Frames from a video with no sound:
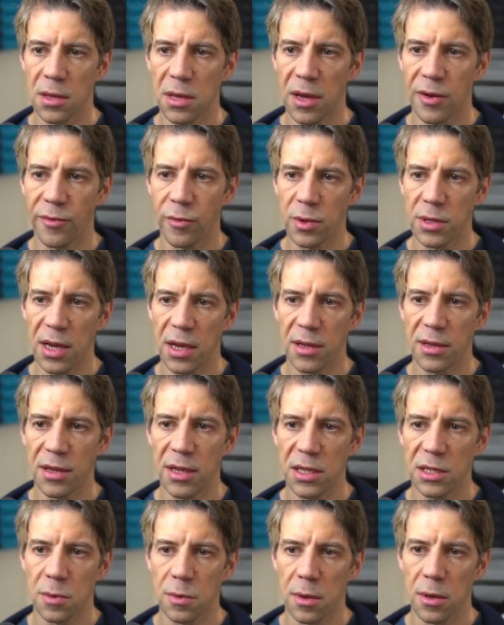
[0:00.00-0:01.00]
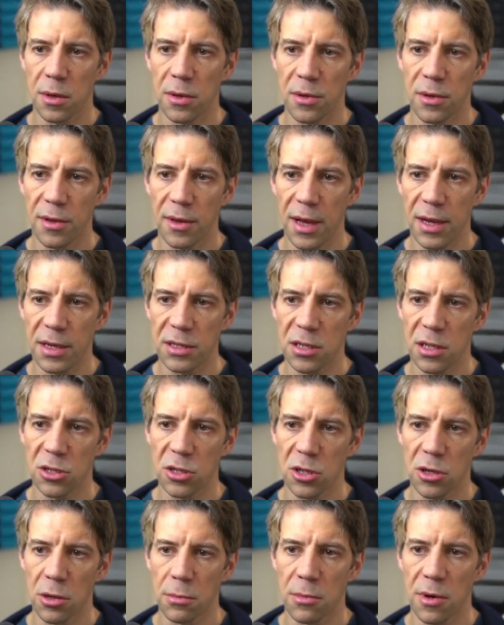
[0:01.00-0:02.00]
If we take this one, that's the
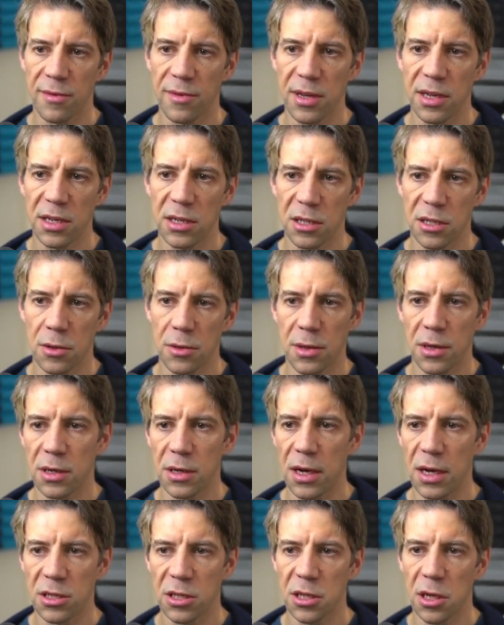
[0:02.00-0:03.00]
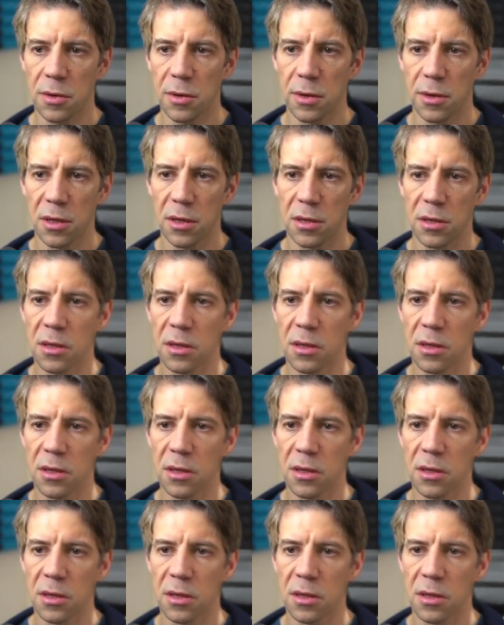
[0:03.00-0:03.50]
sum of these two, and so on.